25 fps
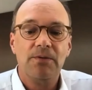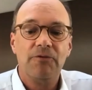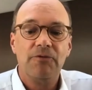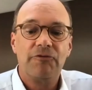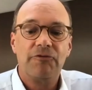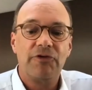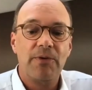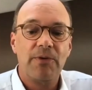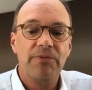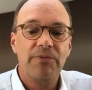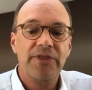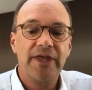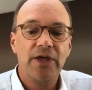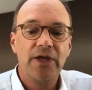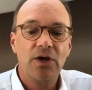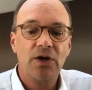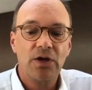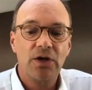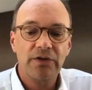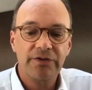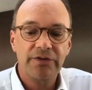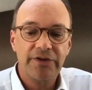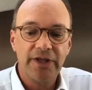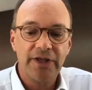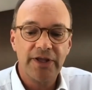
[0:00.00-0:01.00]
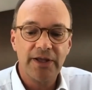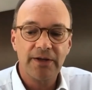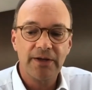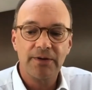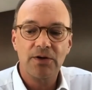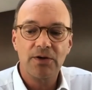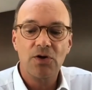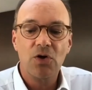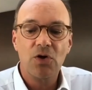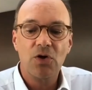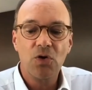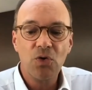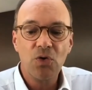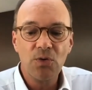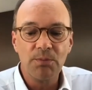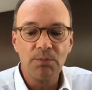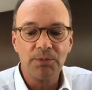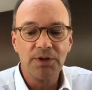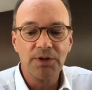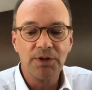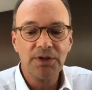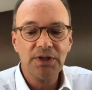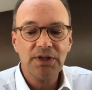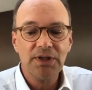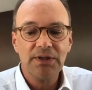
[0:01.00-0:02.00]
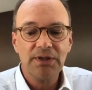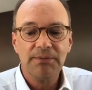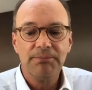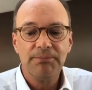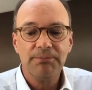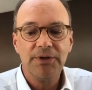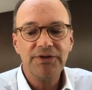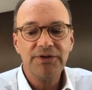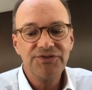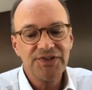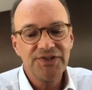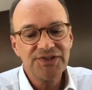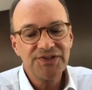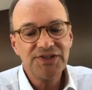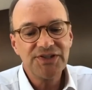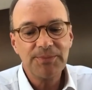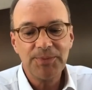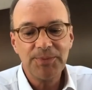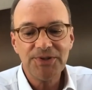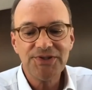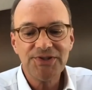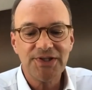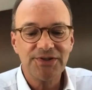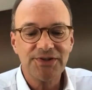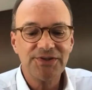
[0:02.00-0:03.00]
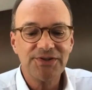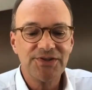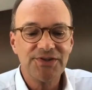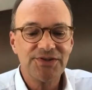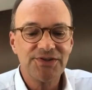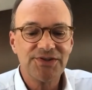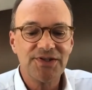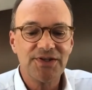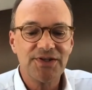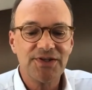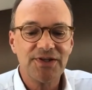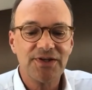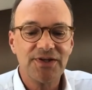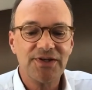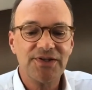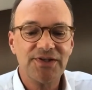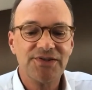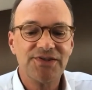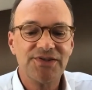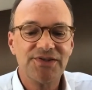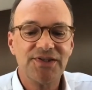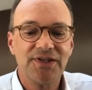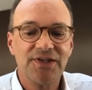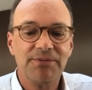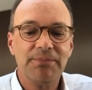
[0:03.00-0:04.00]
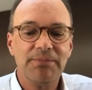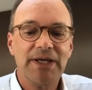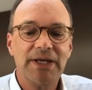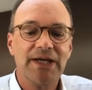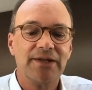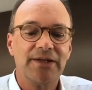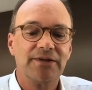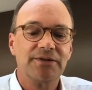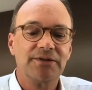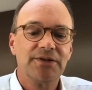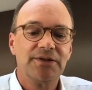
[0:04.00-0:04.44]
from their home. But 60% it's not bad.